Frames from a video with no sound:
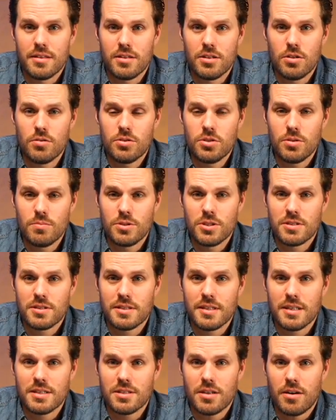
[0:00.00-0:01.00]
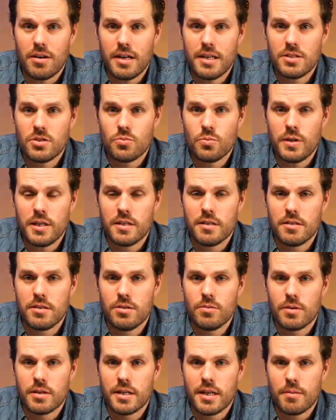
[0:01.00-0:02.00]
YouTube just says, all right, sweet,
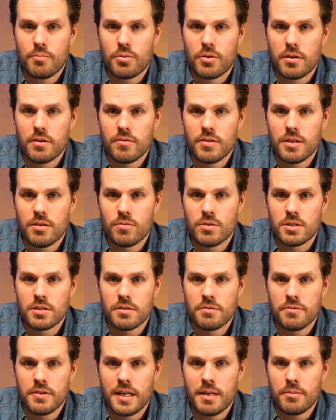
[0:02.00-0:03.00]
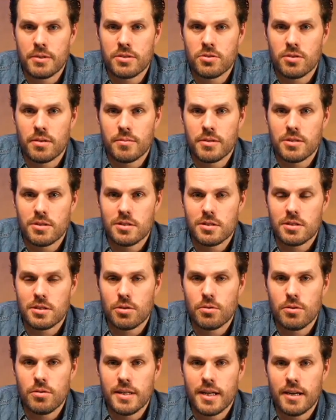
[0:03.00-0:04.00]
you are not part of the original family, so I'm going to just
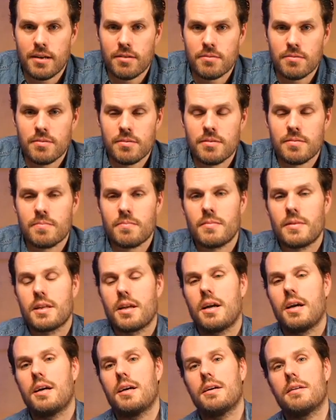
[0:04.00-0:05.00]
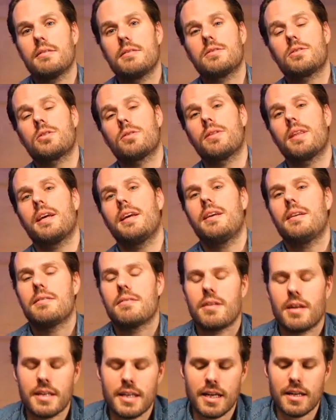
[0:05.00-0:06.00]
slow you down. So they,
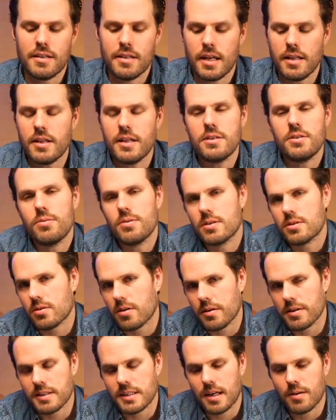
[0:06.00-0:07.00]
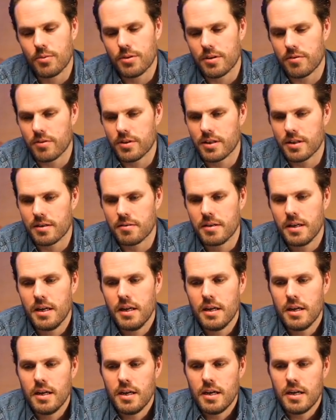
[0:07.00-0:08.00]
again, and they do this all the time with everything,
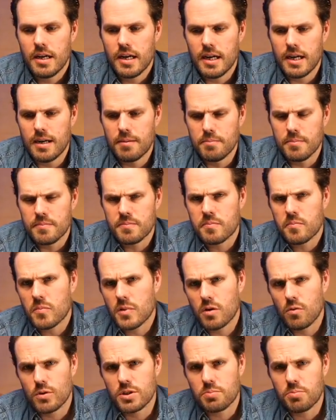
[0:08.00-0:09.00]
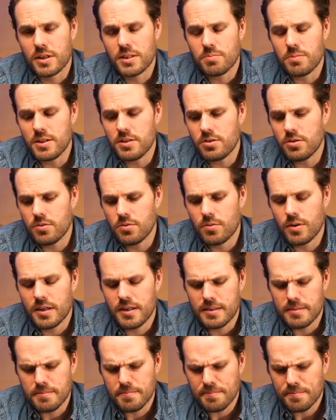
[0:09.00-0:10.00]
which brings me
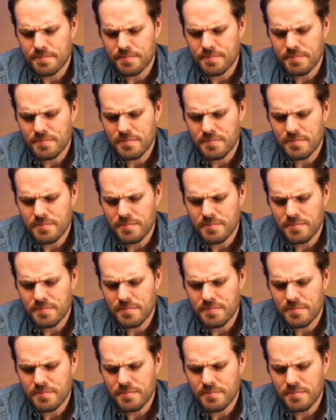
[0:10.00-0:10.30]
to